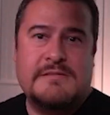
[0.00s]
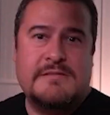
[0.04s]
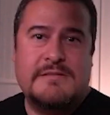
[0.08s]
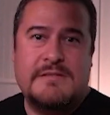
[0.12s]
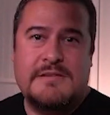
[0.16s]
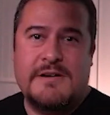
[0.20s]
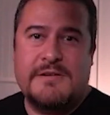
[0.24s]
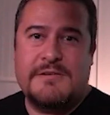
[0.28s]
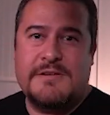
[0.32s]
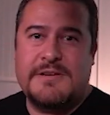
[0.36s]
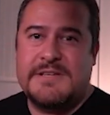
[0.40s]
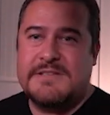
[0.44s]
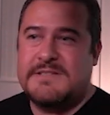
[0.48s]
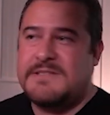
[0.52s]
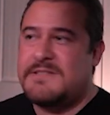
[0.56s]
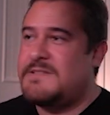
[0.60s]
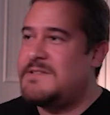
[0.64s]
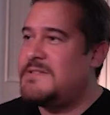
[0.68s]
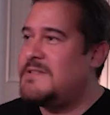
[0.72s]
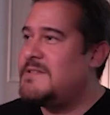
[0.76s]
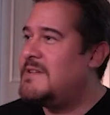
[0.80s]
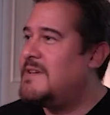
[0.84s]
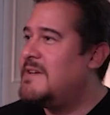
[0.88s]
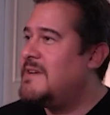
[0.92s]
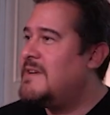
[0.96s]
There it
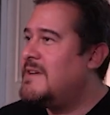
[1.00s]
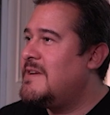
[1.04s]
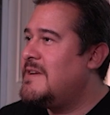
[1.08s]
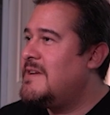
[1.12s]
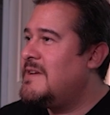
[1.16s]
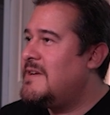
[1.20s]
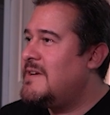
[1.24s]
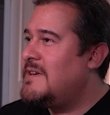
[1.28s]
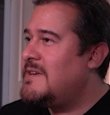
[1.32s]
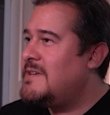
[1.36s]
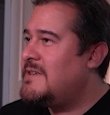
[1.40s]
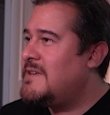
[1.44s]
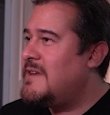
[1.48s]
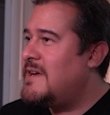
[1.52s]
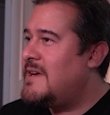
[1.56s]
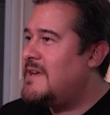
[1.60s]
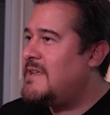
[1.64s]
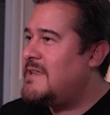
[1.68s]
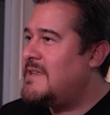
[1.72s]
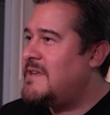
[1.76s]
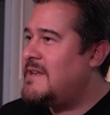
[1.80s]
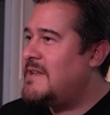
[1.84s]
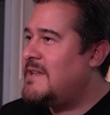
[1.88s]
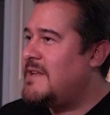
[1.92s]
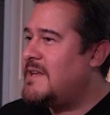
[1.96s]
is.
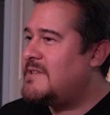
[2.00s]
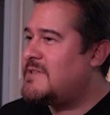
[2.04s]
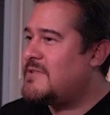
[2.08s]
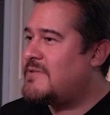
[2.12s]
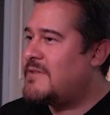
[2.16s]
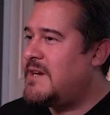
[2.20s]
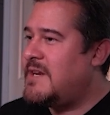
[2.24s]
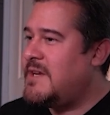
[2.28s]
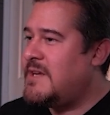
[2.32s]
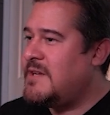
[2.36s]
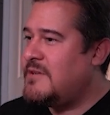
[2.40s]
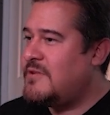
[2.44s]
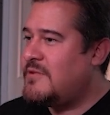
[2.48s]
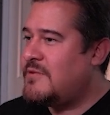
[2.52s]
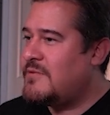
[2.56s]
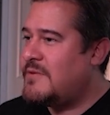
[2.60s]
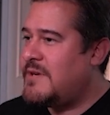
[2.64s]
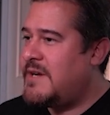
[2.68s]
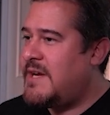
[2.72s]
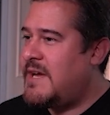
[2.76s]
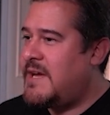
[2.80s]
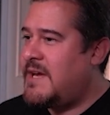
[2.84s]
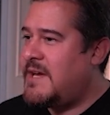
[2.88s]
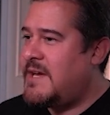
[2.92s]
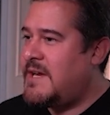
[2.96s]
And then let's go ahead and
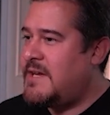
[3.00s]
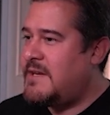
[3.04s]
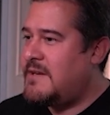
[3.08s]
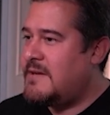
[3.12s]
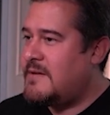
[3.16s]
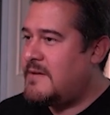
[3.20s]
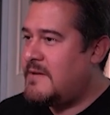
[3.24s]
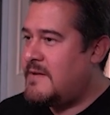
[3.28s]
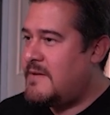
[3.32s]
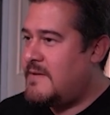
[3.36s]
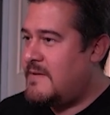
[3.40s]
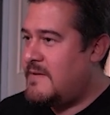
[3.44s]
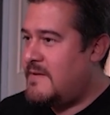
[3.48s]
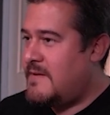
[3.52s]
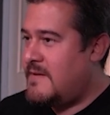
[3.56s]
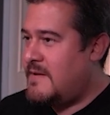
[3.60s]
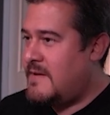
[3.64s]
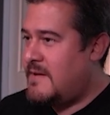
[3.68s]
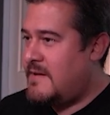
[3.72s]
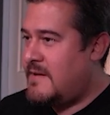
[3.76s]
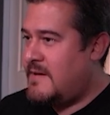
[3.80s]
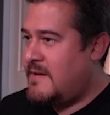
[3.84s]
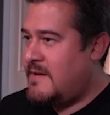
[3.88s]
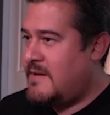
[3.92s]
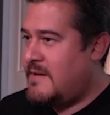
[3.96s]
create,
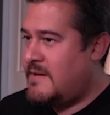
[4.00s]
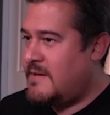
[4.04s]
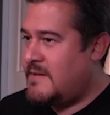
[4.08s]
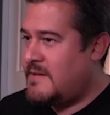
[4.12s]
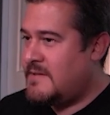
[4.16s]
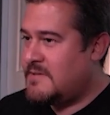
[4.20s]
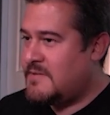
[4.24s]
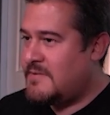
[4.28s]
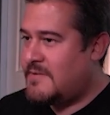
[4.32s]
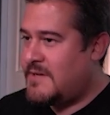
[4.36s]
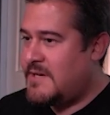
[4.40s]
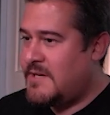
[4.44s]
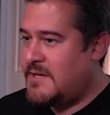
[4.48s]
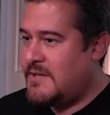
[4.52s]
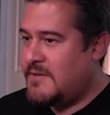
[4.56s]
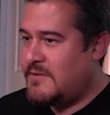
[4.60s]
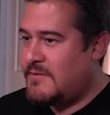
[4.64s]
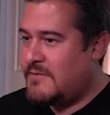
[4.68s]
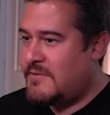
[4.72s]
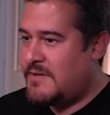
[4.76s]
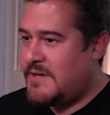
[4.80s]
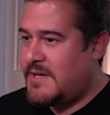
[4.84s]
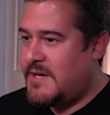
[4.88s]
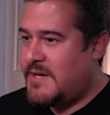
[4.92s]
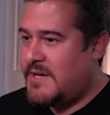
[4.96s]
uh, let's go ahead and
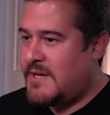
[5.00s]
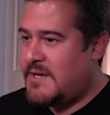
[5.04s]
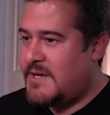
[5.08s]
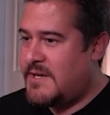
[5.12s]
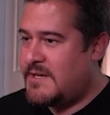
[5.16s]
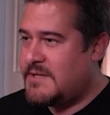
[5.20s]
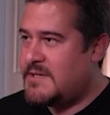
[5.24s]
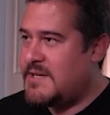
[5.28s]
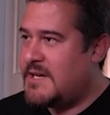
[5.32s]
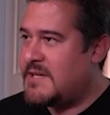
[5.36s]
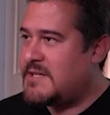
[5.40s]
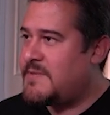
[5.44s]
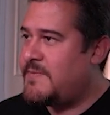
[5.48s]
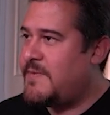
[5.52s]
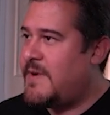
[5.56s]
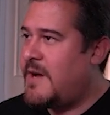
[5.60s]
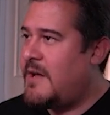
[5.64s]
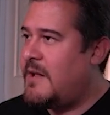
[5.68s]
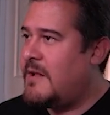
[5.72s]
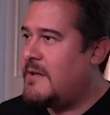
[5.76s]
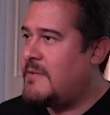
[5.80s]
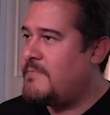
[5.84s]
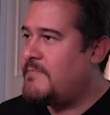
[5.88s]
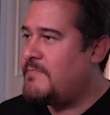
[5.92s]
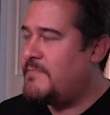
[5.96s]
create a text
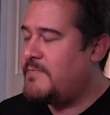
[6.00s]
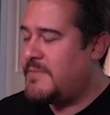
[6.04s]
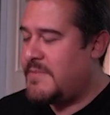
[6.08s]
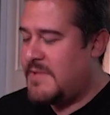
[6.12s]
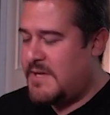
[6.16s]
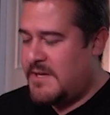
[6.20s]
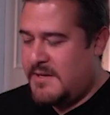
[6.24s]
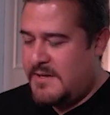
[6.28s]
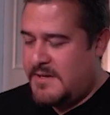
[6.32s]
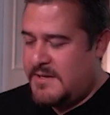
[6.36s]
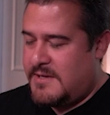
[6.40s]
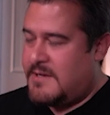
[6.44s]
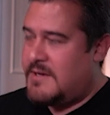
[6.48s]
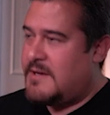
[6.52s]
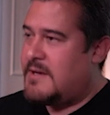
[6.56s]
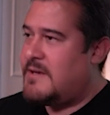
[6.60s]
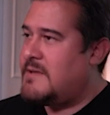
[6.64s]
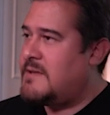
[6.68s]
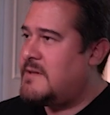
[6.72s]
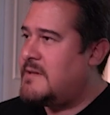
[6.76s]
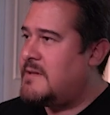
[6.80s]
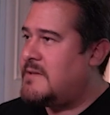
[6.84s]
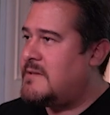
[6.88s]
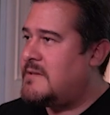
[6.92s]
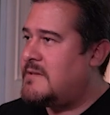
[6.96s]
file.
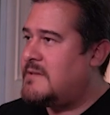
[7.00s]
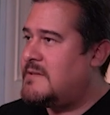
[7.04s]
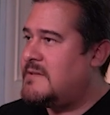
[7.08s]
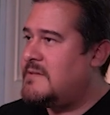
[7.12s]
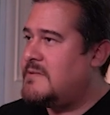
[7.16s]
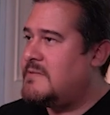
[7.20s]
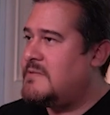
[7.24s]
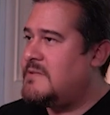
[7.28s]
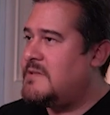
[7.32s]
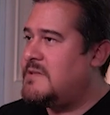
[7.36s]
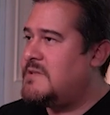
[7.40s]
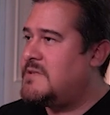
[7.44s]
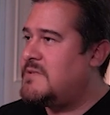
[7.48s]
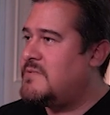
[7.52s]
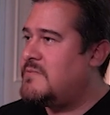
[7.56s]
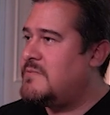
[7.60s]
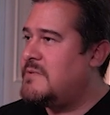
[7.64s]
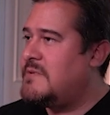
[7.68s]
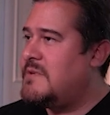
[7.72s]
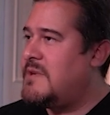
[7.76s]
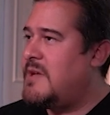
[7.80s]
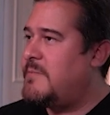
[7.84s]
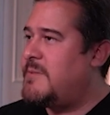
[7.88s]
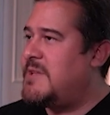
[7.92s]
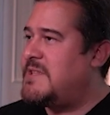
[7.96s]
And then
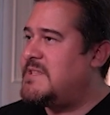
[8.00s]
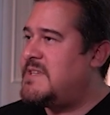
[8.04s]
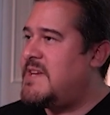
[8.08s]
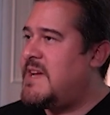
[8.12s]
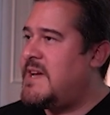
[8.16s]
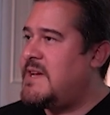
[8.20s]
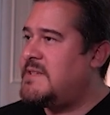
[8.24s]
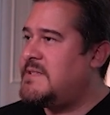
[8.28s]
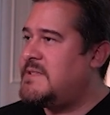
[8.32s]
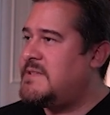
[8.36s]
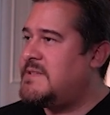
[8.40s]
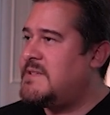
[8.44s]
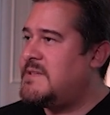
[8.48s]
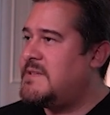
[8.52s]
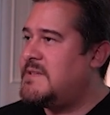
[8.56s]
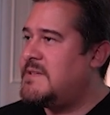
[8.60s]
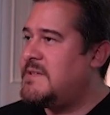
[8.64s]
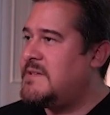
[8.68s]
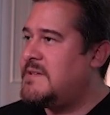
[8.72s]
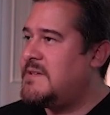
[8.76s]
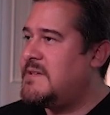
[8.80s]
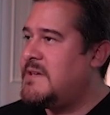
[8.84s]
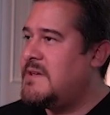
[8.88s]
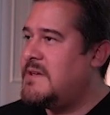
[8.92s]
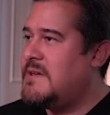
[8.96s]
just name it test,
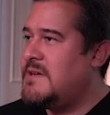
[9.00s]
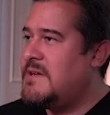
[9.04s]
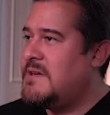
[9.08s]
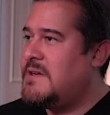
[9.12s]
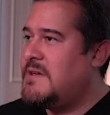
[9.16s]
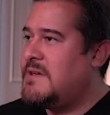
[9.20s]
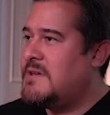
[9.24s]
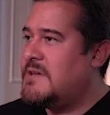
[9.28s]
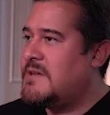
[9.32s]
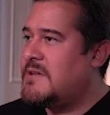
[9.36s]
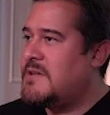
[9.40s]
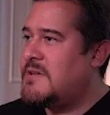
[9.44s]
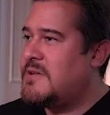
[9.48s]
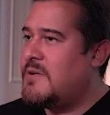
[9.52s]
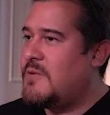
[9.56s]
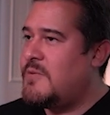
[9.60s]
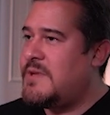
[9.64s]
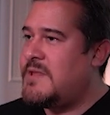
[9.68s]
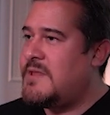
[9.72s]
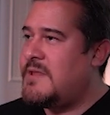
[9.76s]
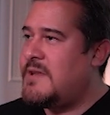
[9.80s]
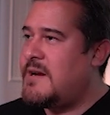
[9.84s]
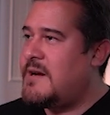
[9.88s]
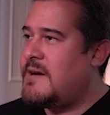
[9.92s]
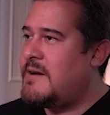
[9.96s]
go
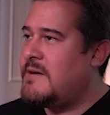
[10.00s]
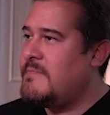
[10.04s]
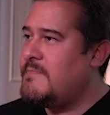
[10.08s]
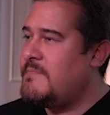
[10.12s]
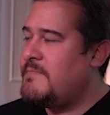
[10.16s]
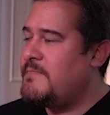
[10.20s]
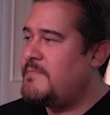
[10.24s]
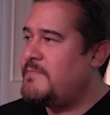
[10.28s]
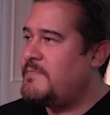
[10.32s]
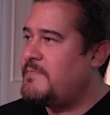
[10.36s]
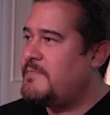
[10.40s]
in there.